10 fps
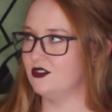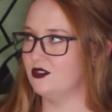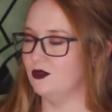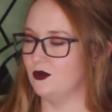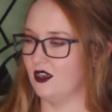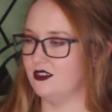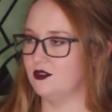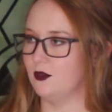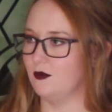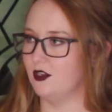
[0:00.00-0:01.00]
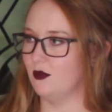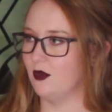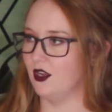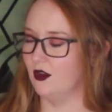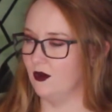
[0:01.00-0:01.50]
2 nights maybe on
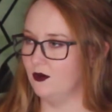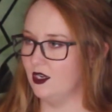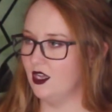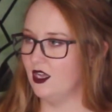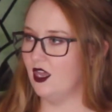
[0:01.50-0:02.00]
my own,